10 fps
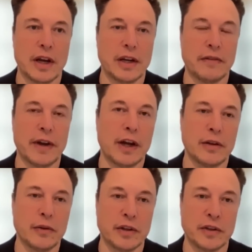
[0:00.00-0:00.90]
uh,
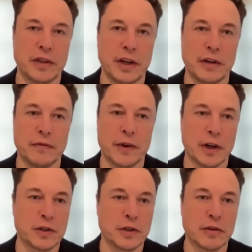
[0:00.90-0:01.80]
demand exceeded
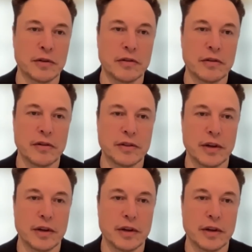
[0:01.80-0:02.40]
production.